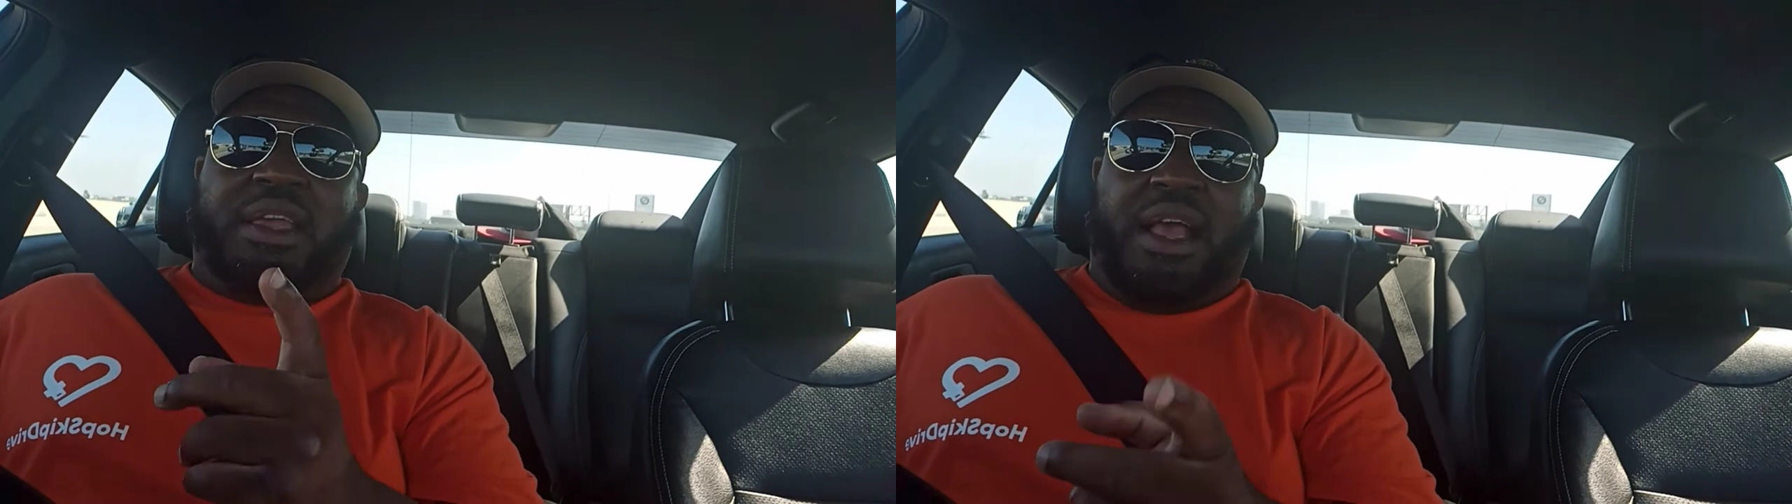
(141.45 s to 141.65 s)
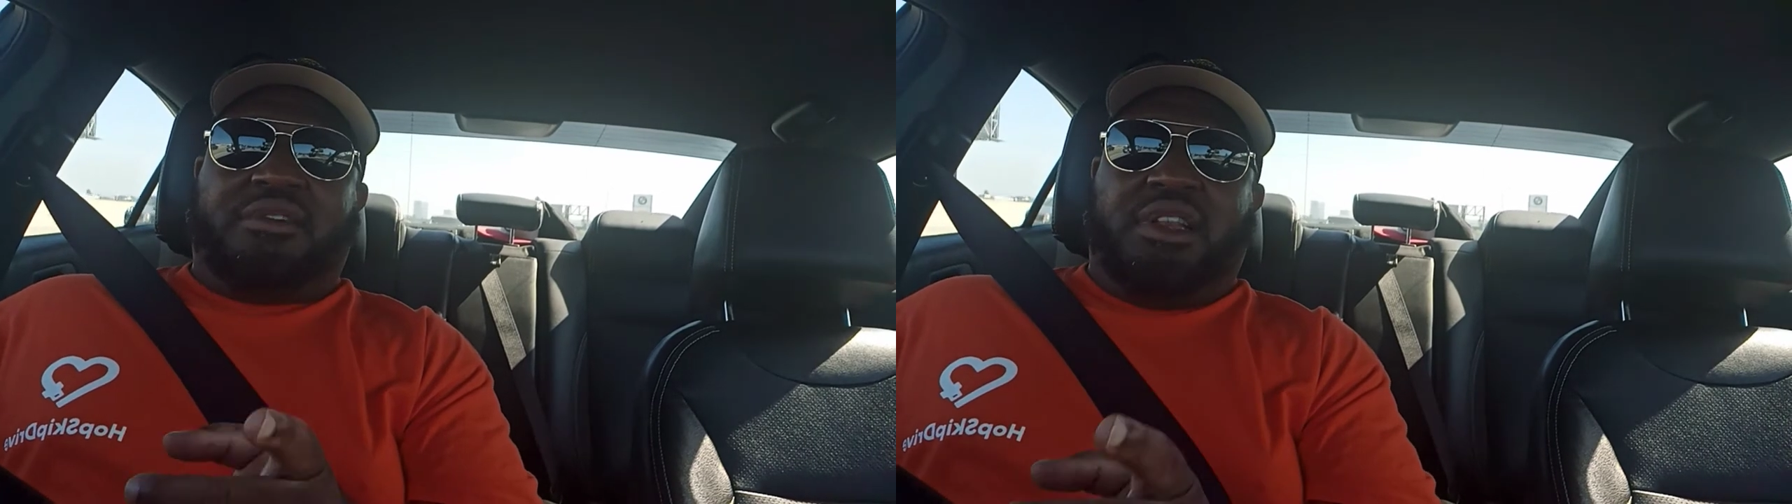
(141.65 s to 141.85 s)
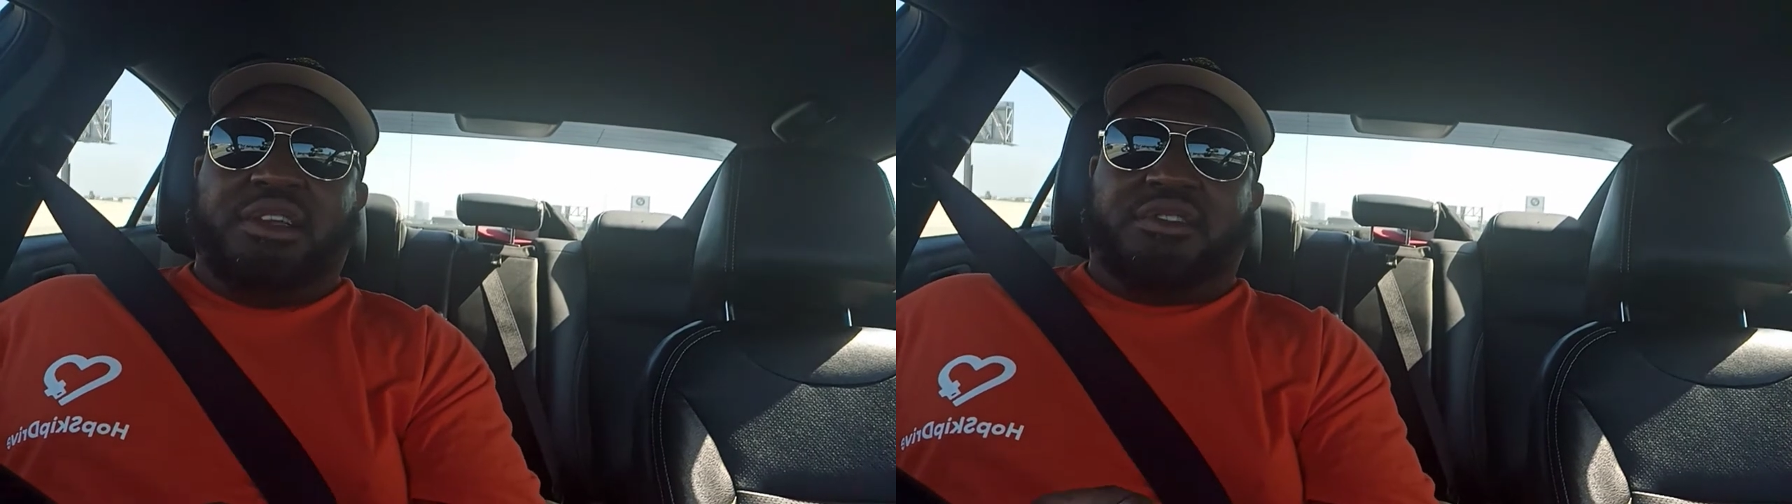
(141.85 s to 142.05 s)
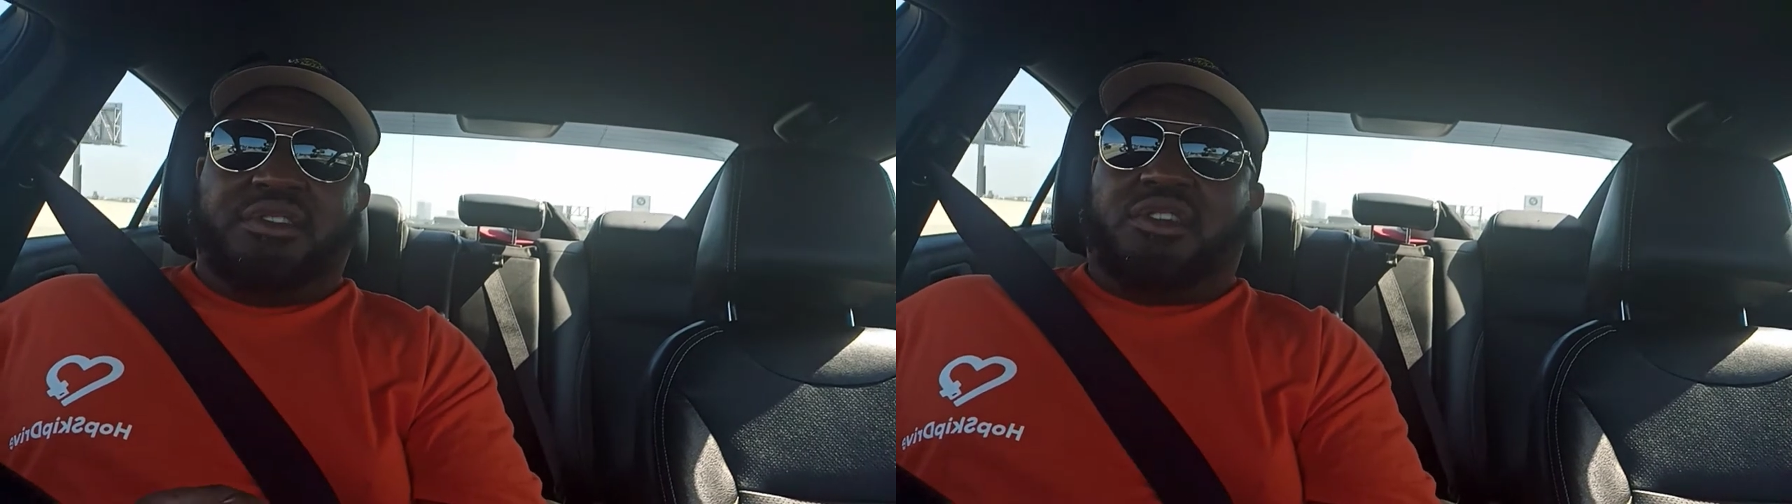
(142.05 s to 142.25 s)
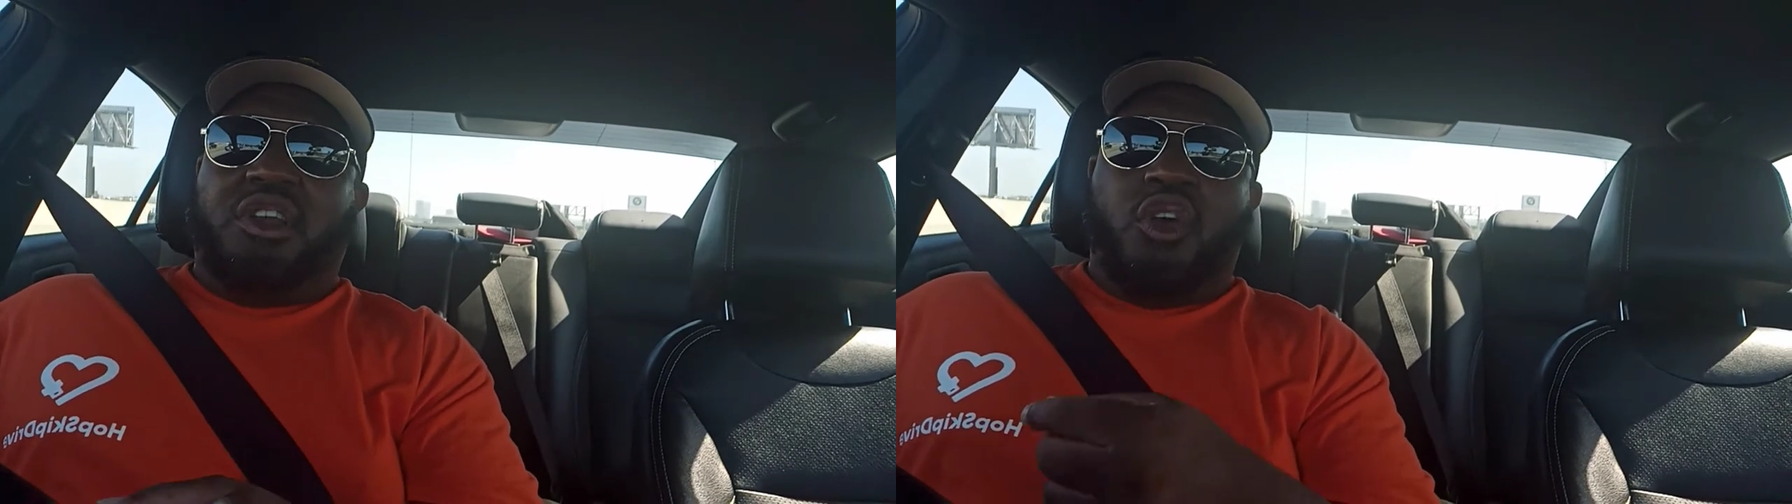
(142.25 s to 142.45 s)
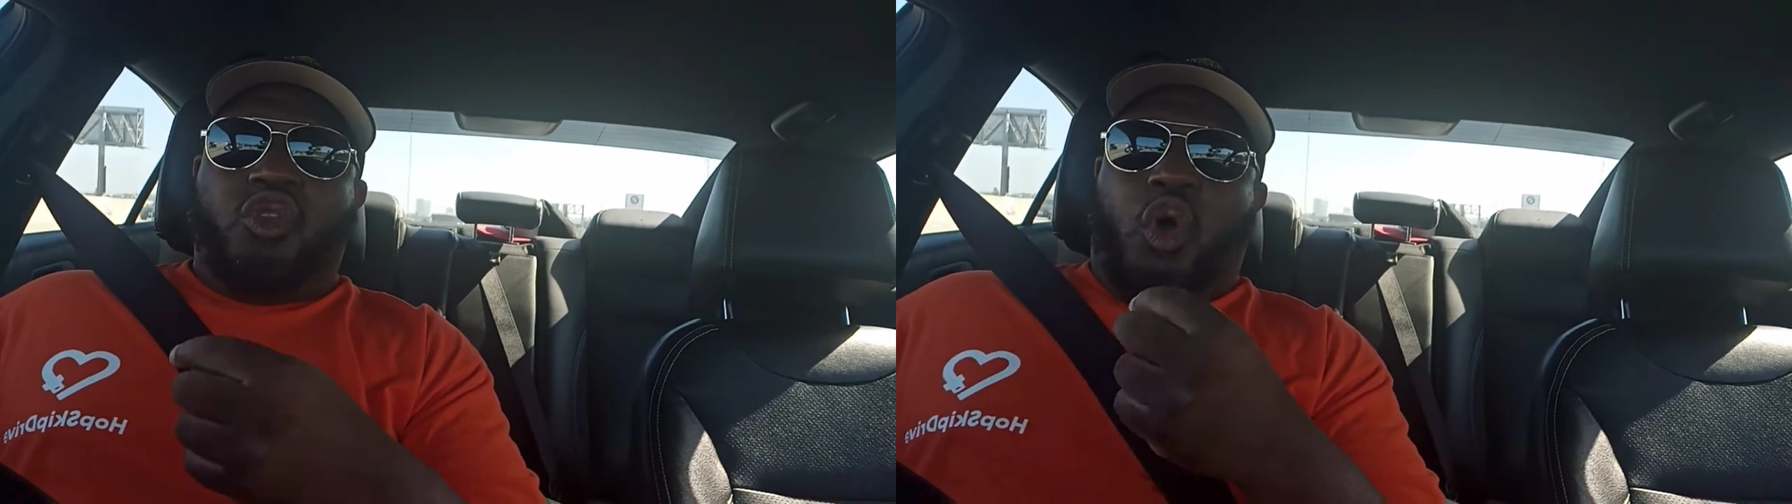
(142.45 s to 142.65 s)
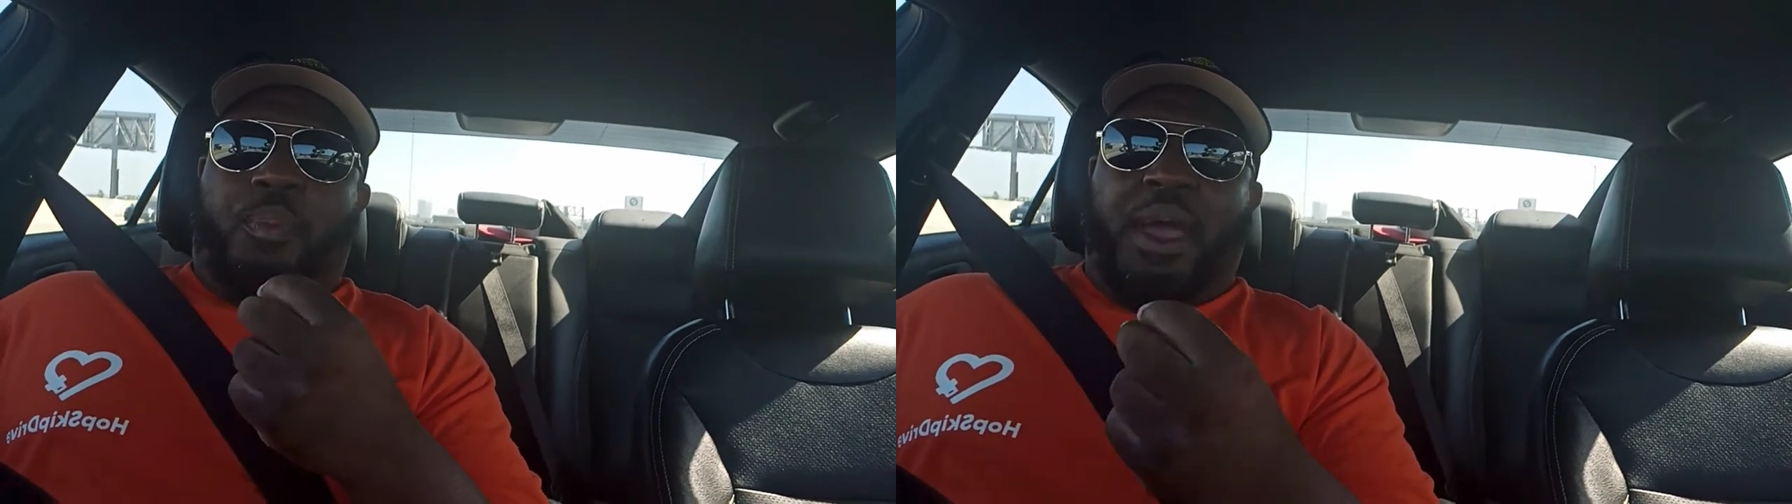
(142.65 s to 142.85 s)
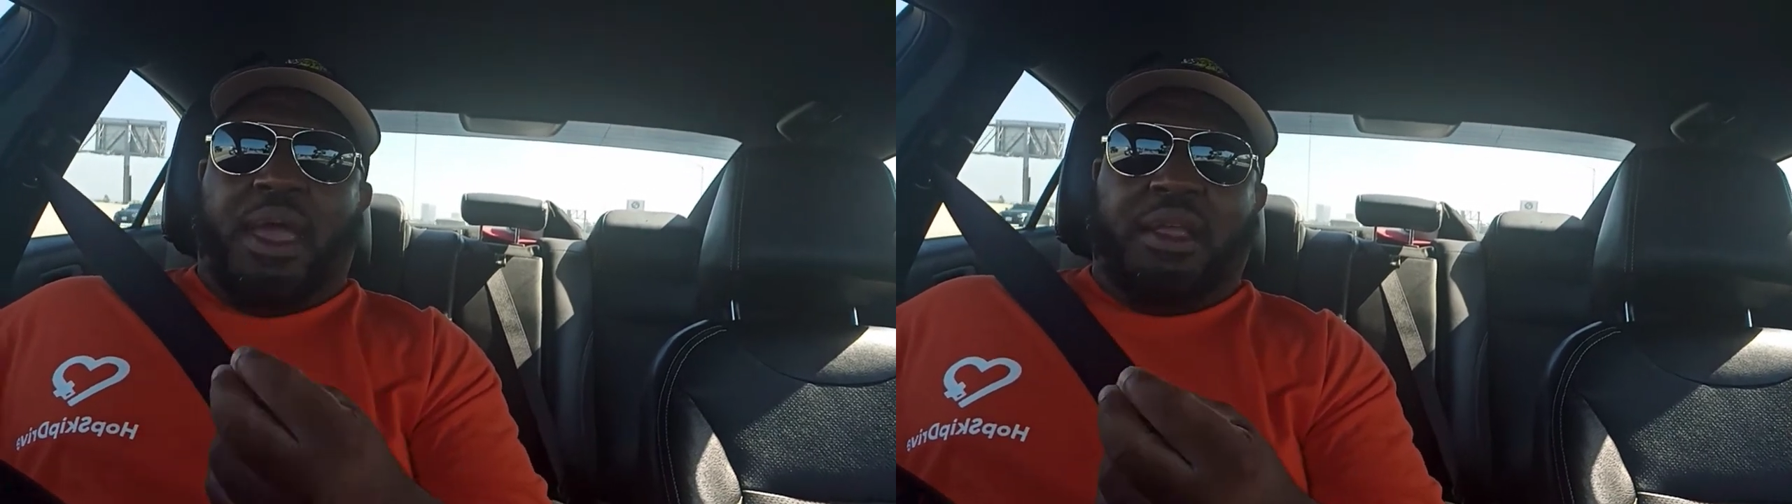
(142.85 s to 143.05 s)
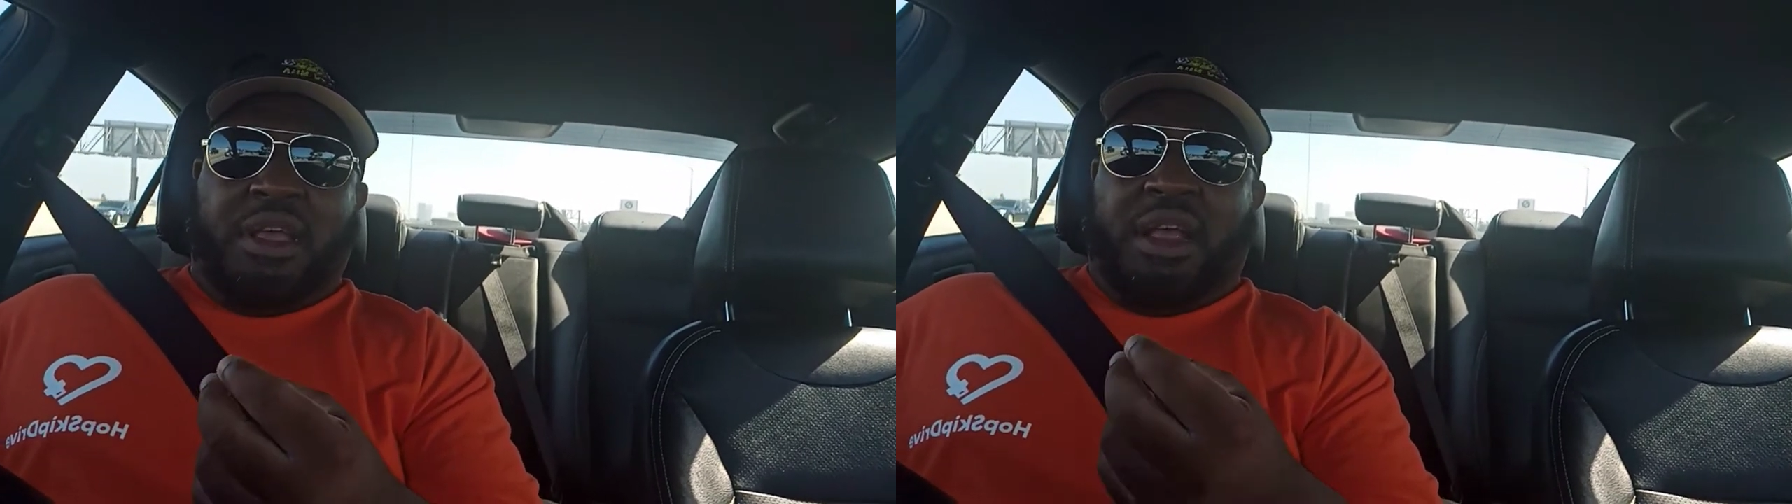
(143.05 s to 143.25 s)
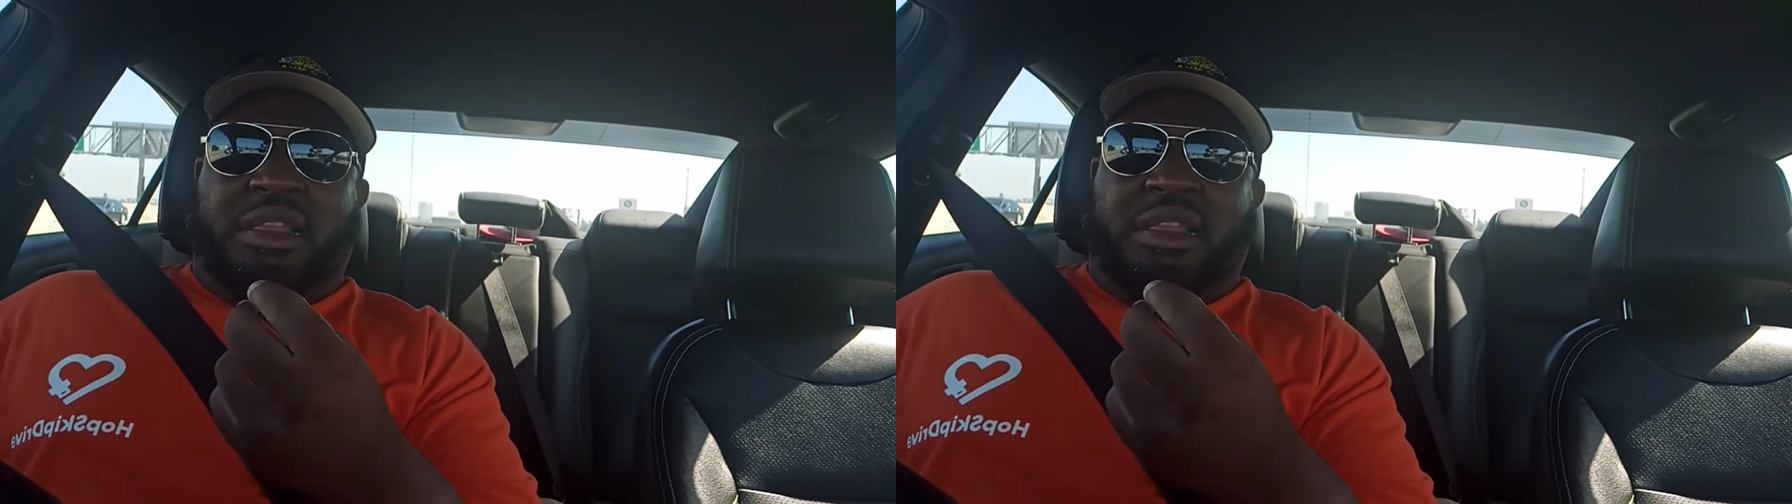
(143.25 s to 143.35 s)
cancellations, they'll pay that.